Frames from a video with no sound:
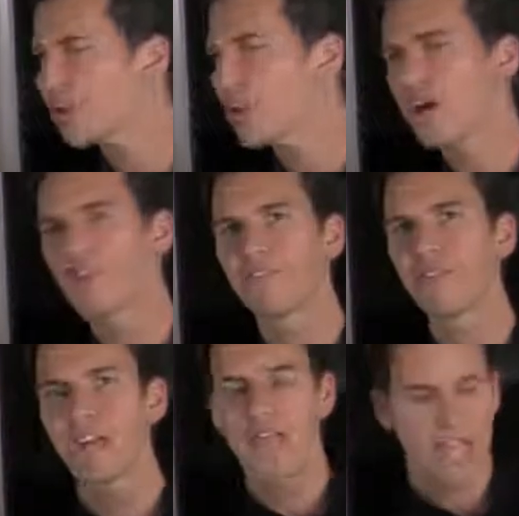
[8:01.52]
enough,
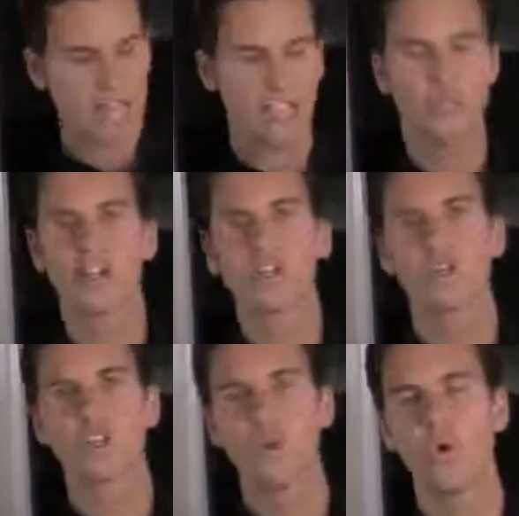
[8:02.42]
as I tried to
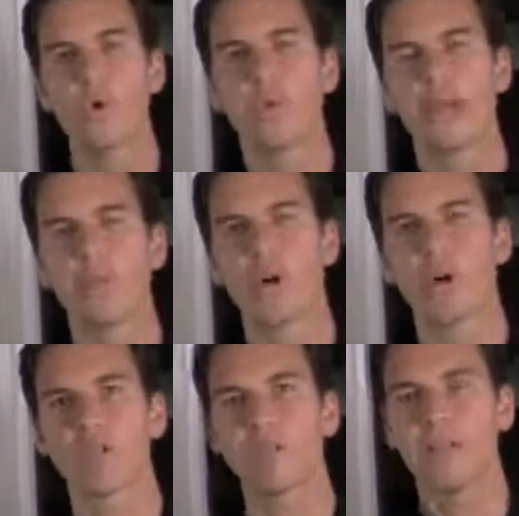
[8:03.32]
ignore that
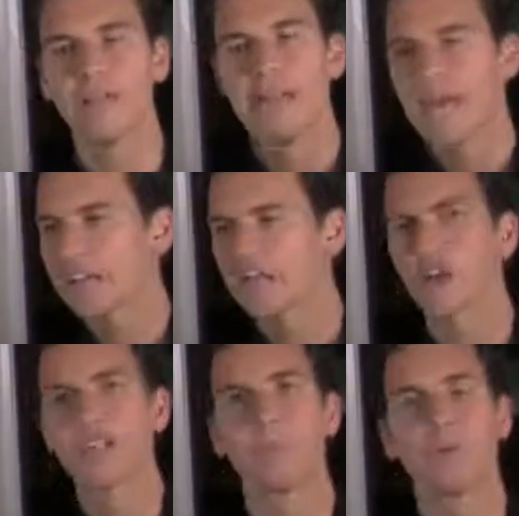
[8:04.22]
part of me, as I
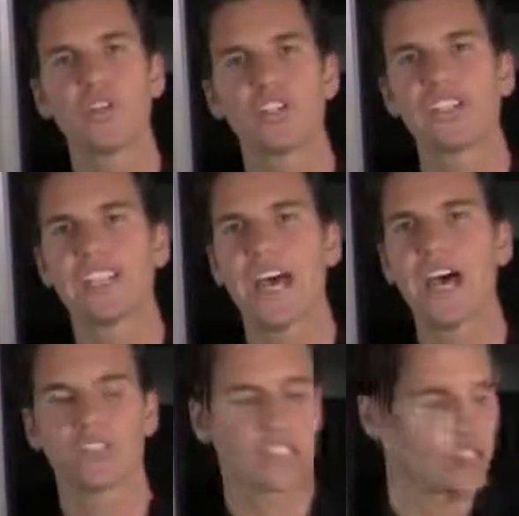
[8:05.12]
tried to push it
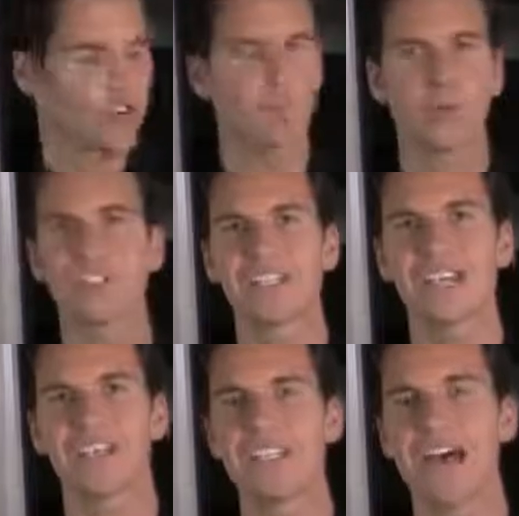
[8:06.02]
down, as I tried to push
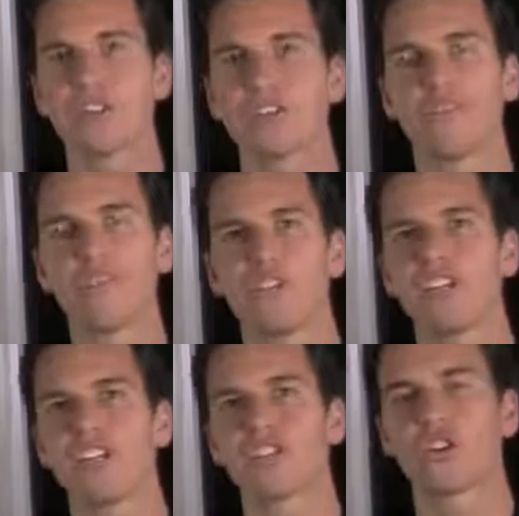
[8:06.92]
down the doubt, the fear,
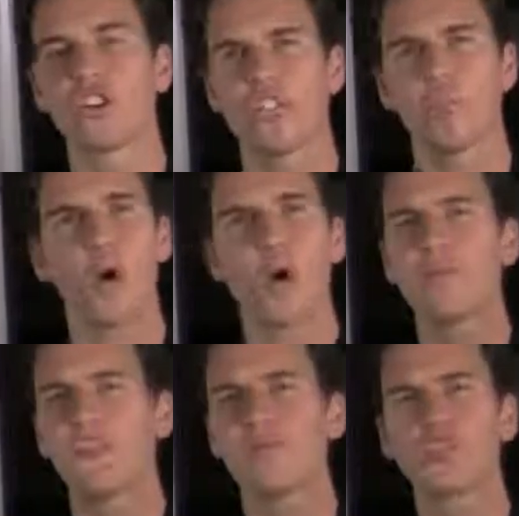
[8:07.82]
the uncertainty, the part of
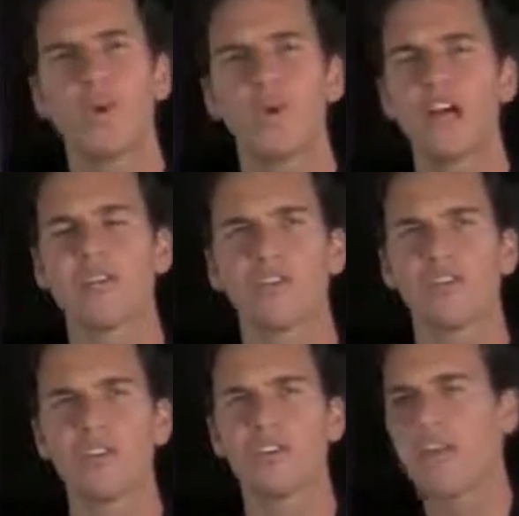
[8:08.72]
me that was totally
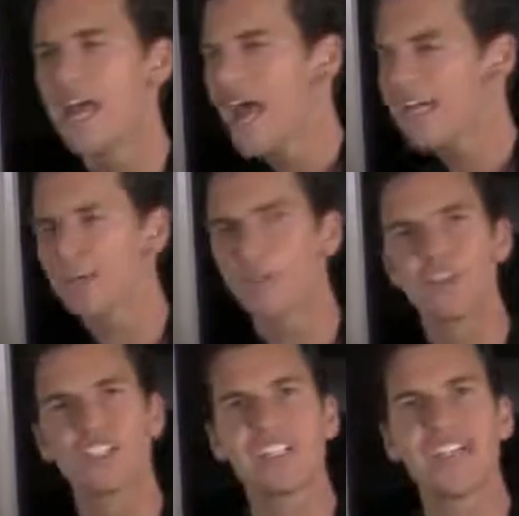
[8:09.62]
unfulfilled, as I
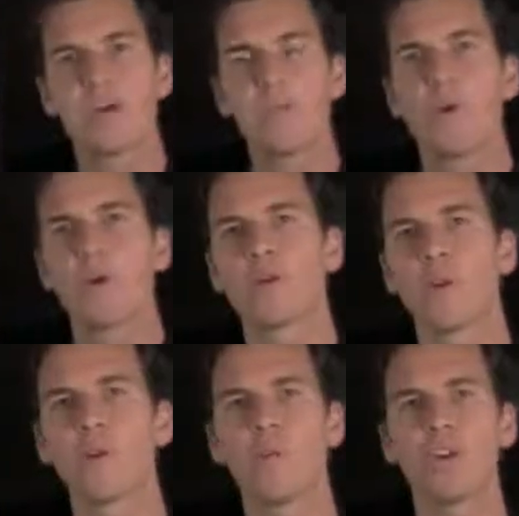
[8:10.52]
pushed it down more and
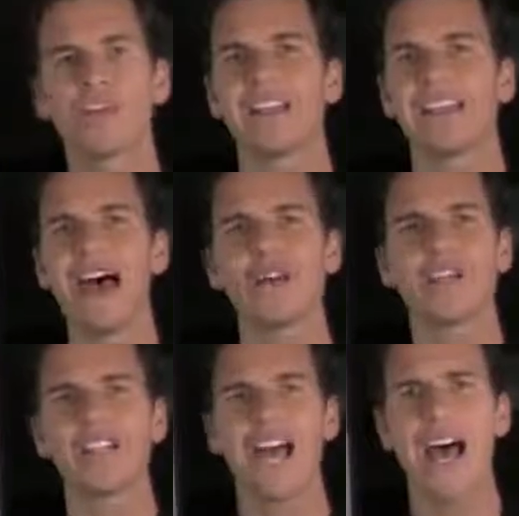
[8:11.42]
more and more, the louder
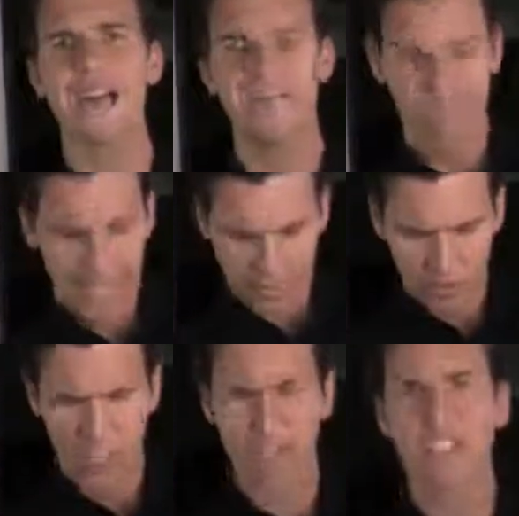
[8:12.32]
it got. And it
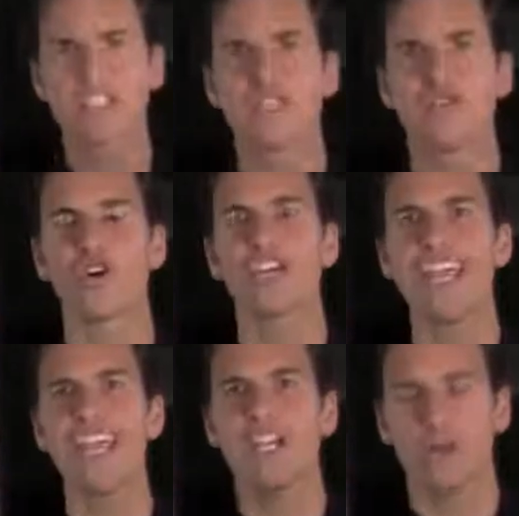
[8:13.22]
was kind of like this
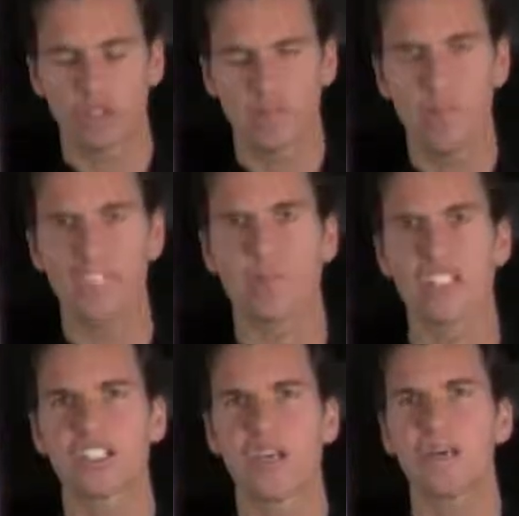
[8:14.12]
volcano at the base of my
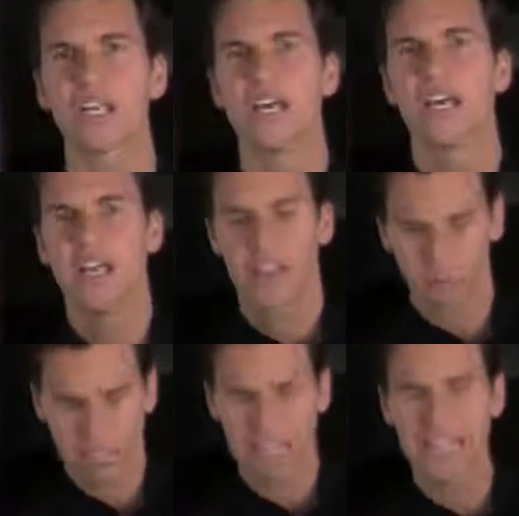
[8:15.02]
stomach that
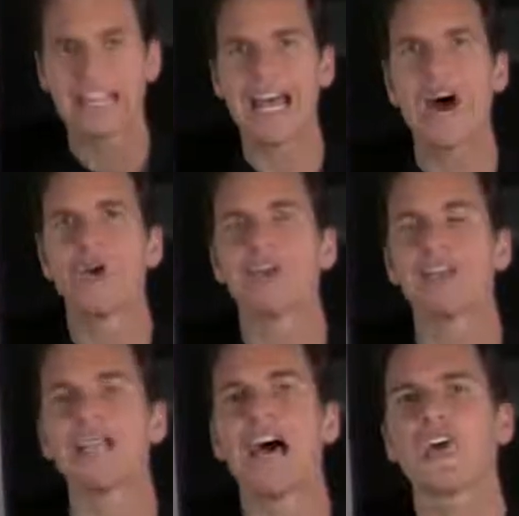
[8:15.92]
was getting louder
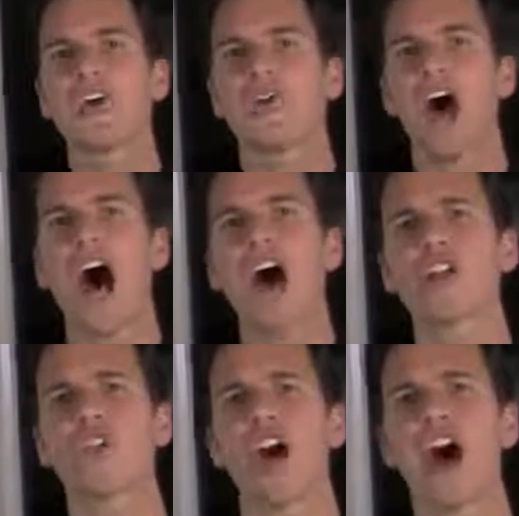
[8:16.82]
and louder and
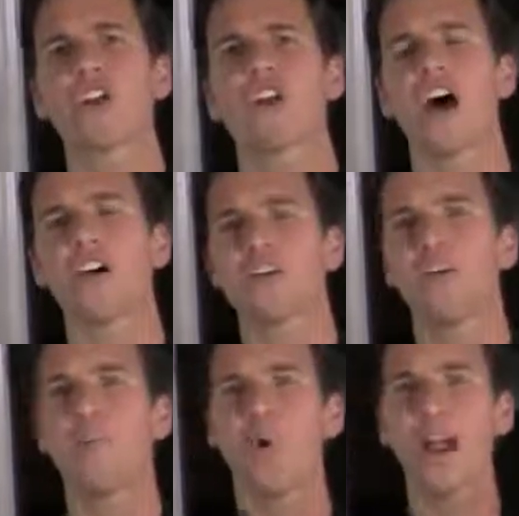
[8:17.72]
hotter and hotter and hotter. And the
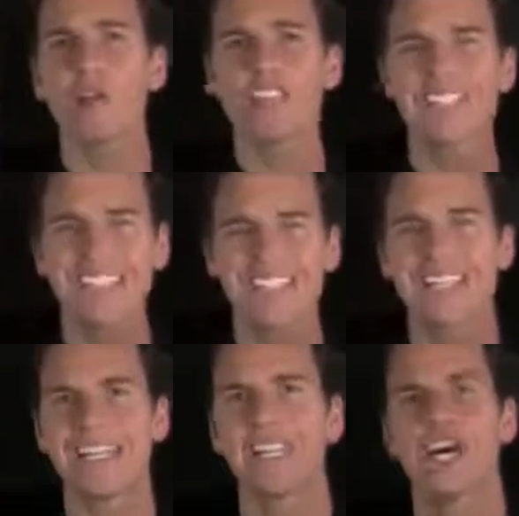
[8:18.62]
more I
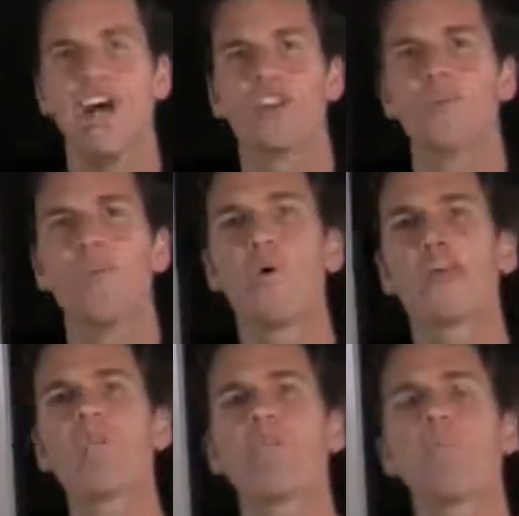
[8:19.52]
resisted it, the more
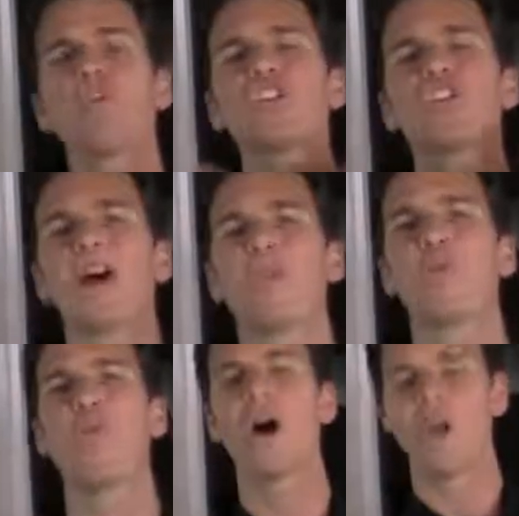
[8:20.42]
it pushed up
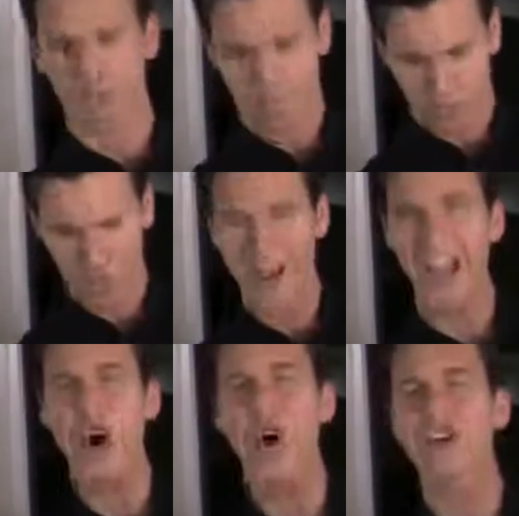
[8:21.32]
and welled up through my
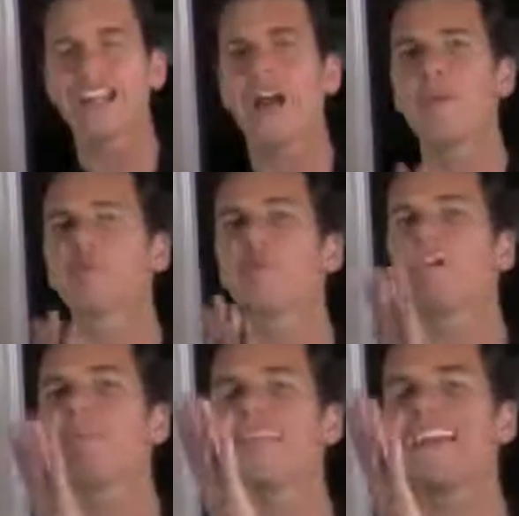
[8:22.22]
heart and up through my
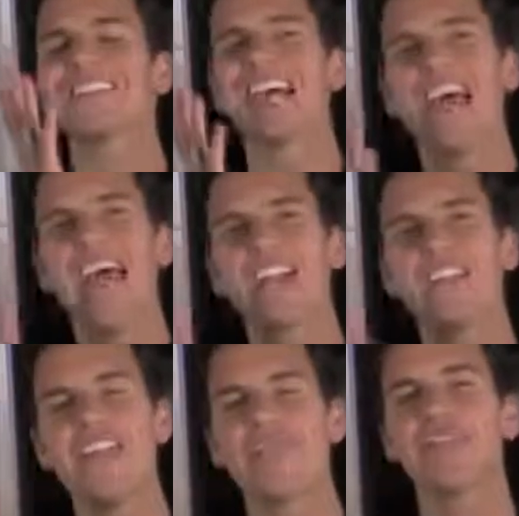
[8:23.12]
face. And I'll
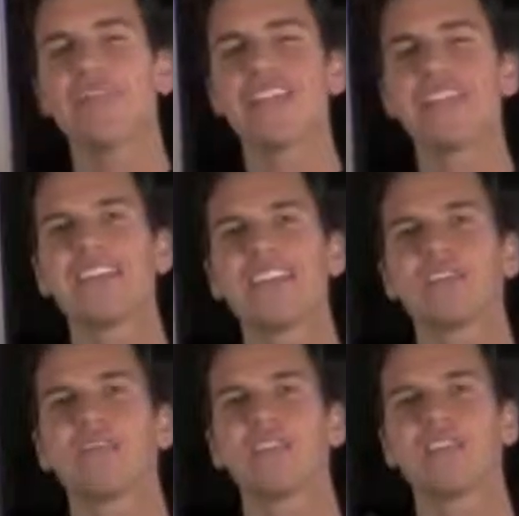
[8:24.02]
never forget the
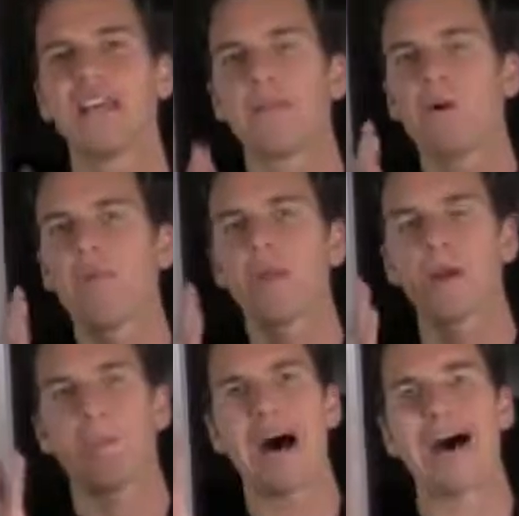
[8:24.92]
experience in that moment where
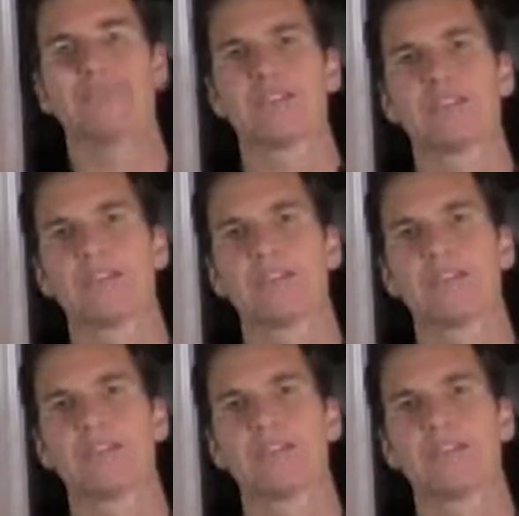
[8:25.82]
it popped.